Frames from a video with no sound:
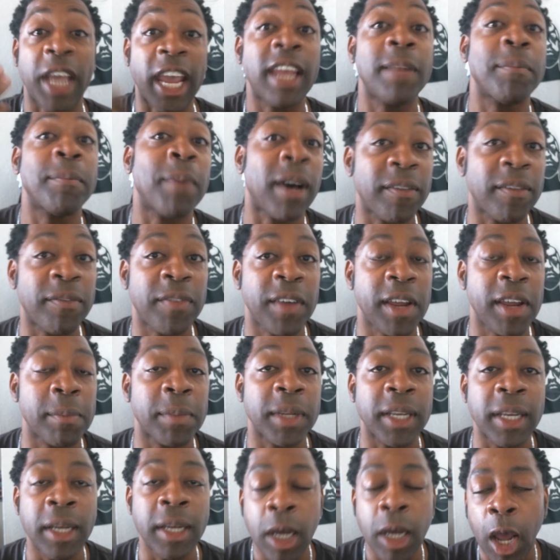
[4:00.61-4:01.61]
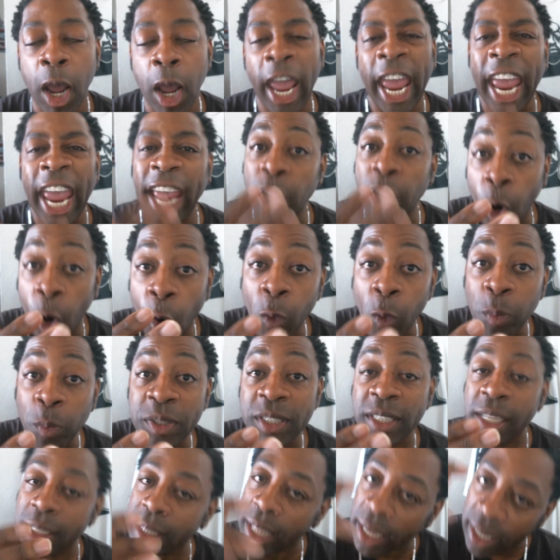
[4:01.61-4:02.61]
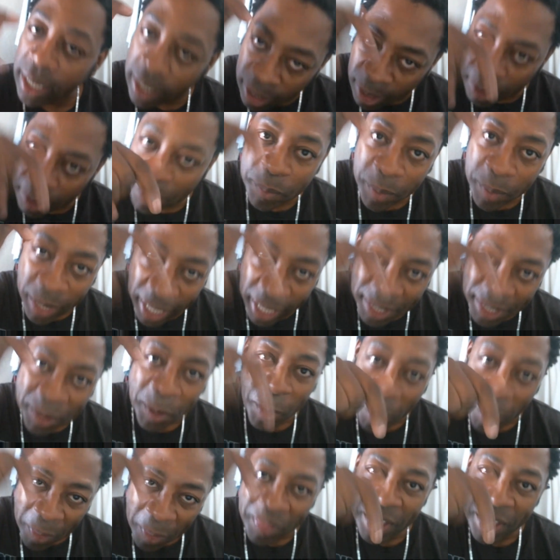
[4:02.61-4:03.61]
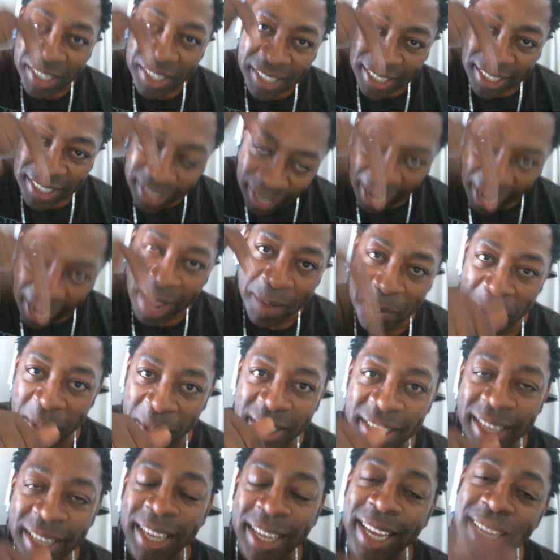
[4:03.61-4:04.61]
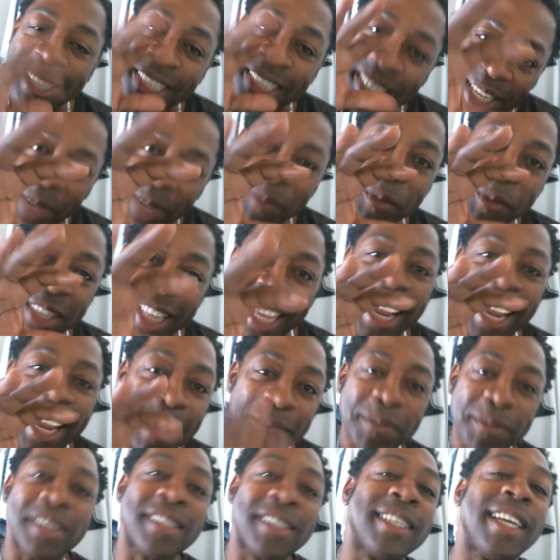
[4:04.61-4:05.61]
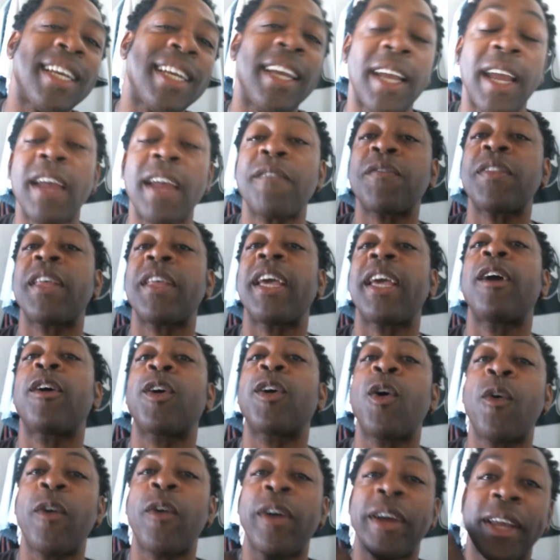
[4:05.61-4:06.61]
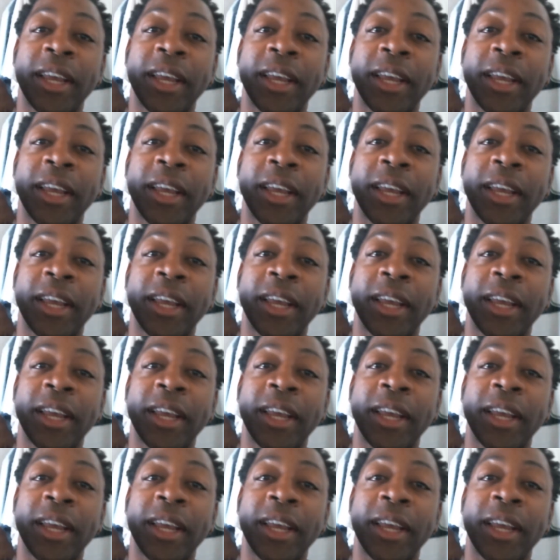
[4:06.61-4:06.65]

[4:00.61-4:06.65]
in my family in hopes that they come in on this and comment and say what they have to say if they are going